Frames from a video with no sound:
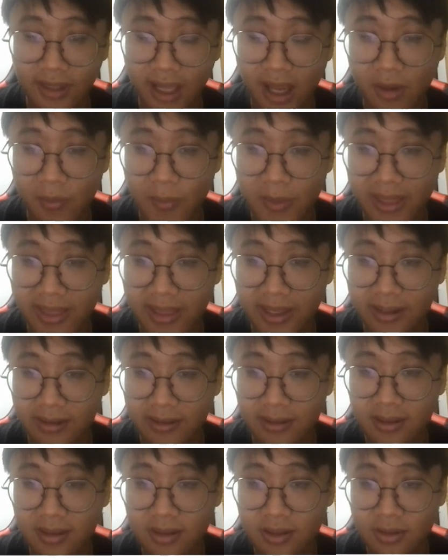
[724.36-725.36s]
now method,
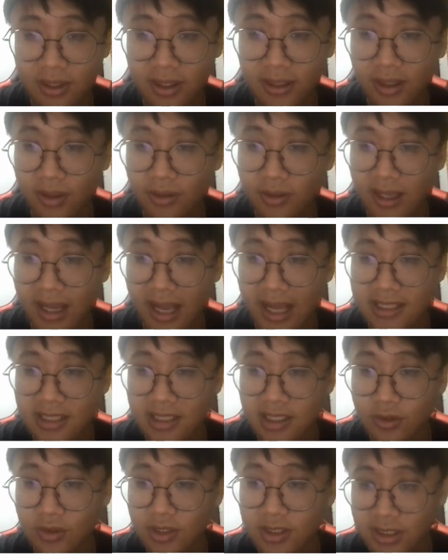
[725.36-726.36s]
shutdown the
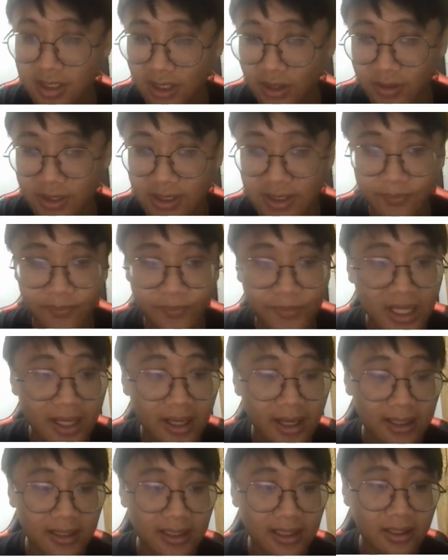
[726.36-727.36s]
executor service.
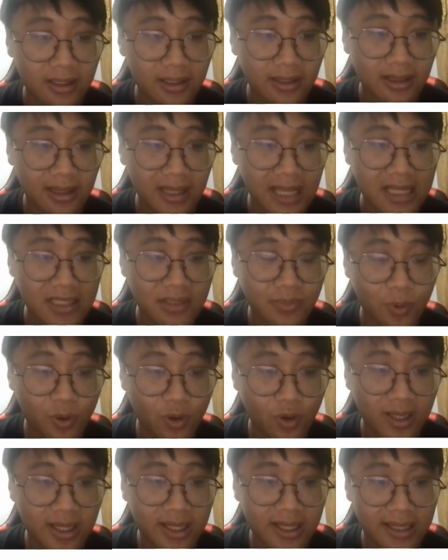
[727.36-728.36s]
And then last
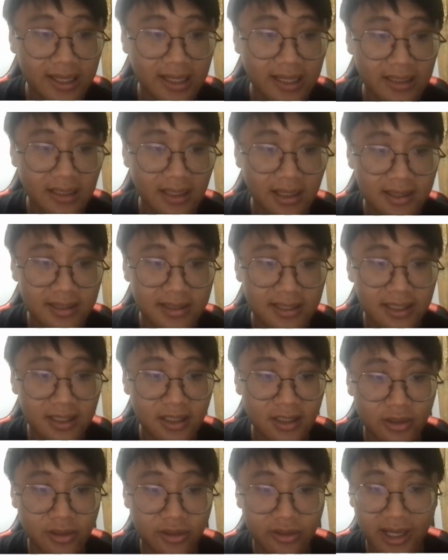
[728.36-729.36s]
point is a
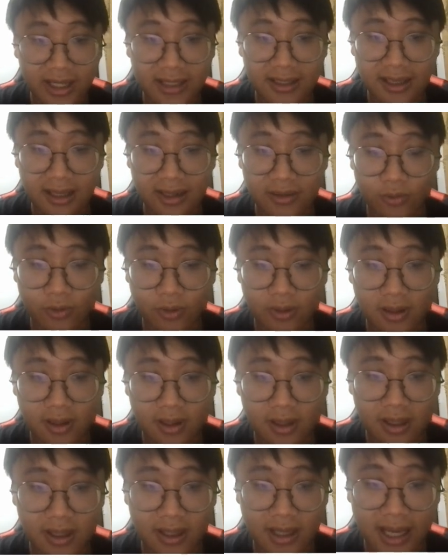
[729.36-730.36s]
single thread in
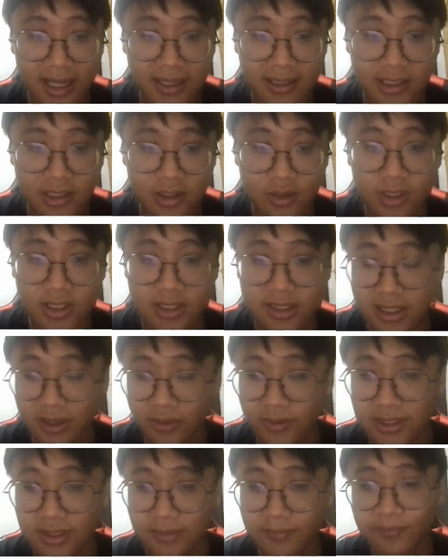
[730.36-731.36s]
executor
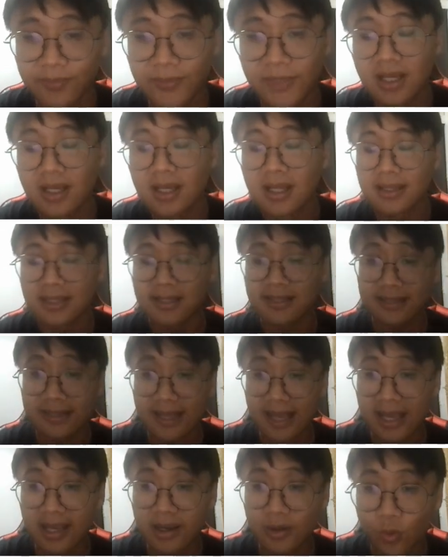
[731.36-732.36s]
service. The
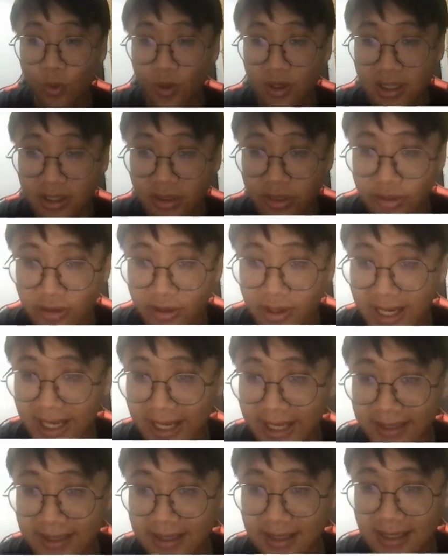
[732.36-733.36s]
same worker
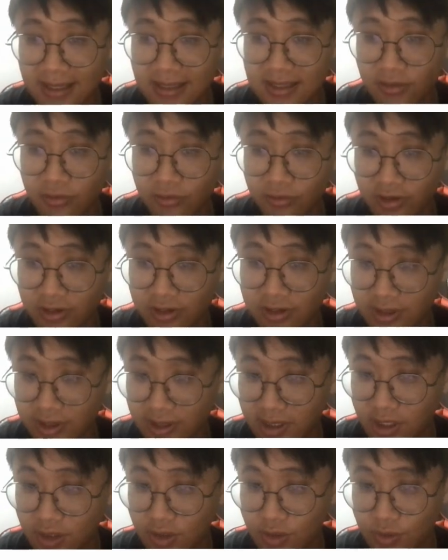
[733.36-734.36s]
thread is
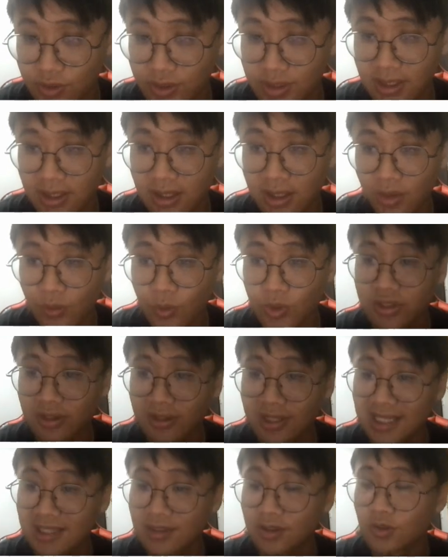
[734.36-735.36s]
reused, which
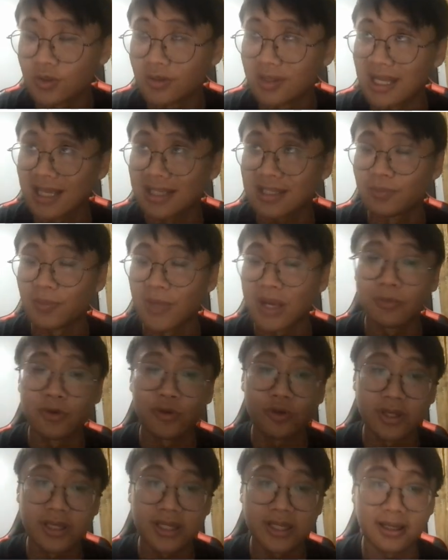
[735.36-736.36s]
leads to less
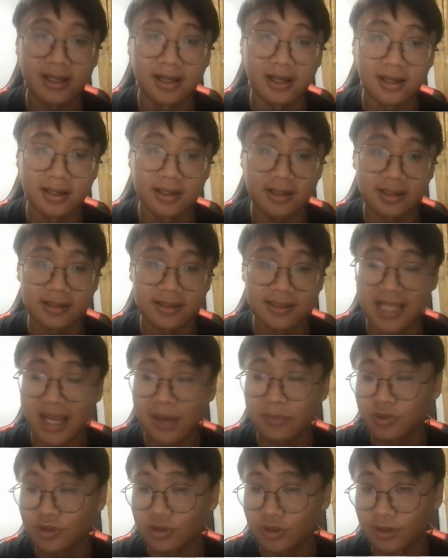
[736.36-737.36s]
memory
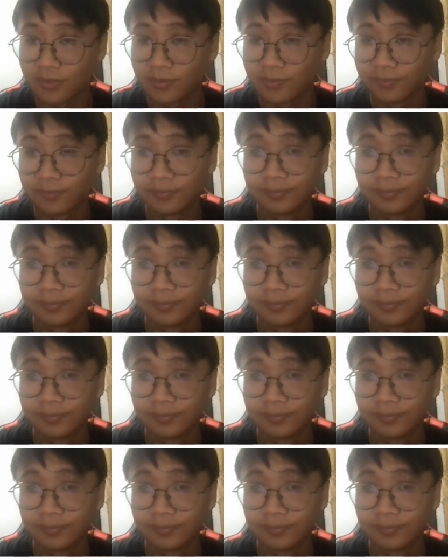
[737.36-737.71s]
consumption.